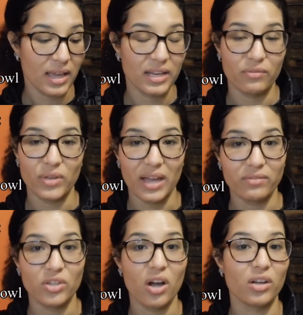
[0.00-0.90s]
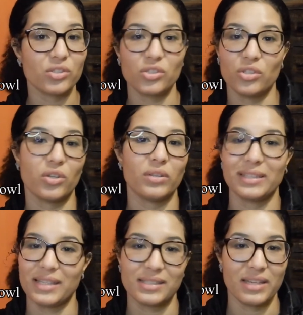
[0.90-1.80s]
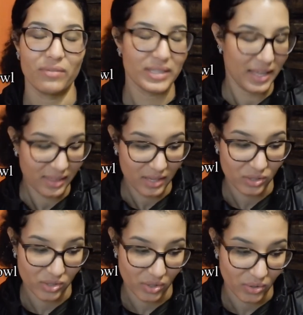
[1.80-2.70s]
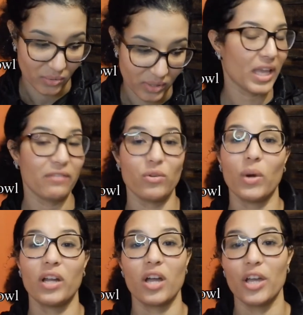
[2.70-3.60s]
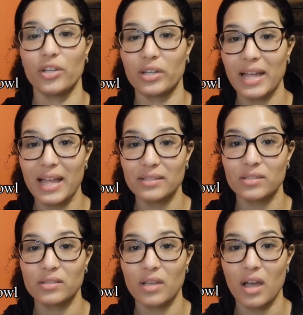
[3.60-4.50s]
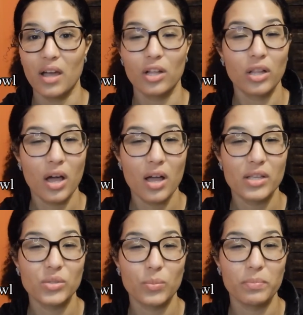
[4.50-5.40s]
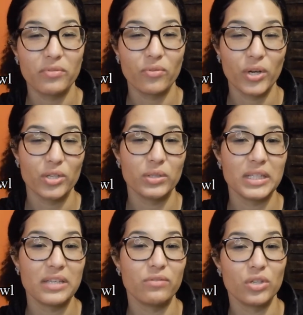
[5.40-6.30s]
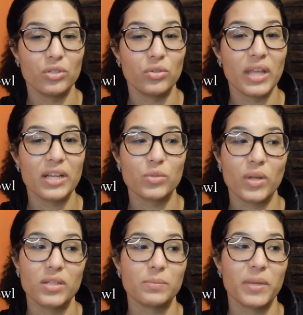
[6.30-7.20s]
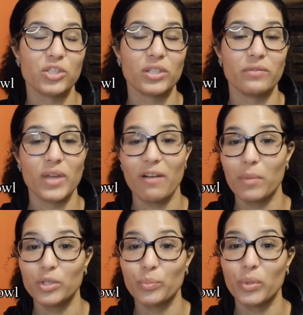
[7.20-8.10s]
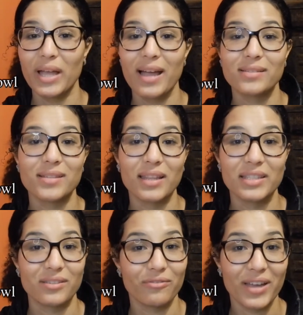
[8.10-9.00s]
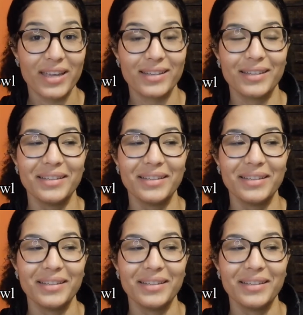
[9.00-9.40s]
And if you have dogs, you know, like that's an everyday thing. So if you want to cut your cat's claws before you leave, you can do that as well, especially if you have multiple cats that like to fight.